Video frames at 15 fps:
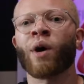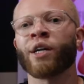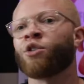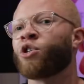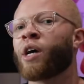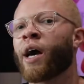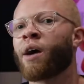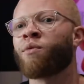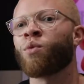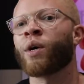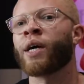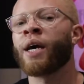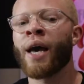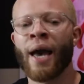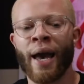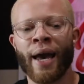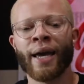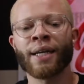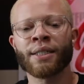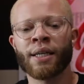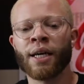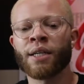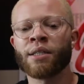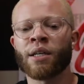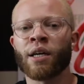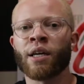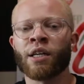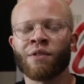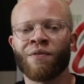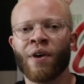why you should have one. And it's easy
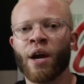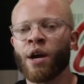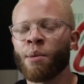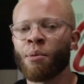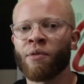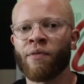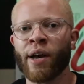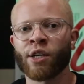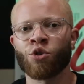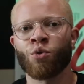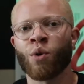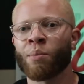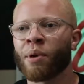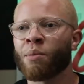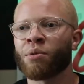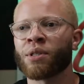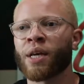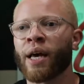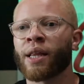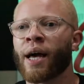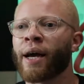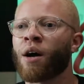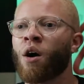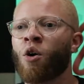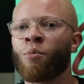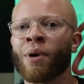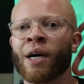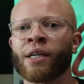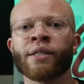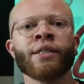and it's very professional when people say like, oh
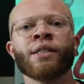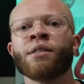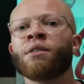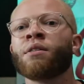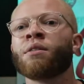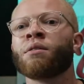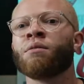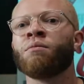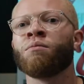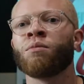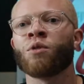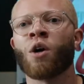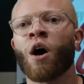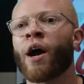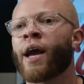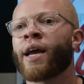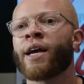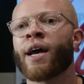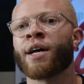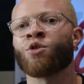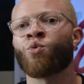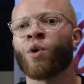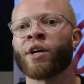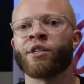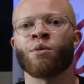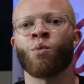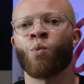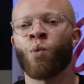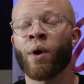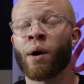my goodness, all right, he has a
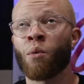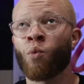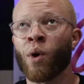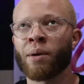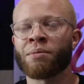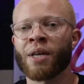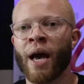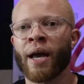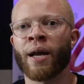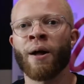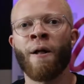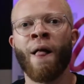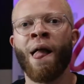website.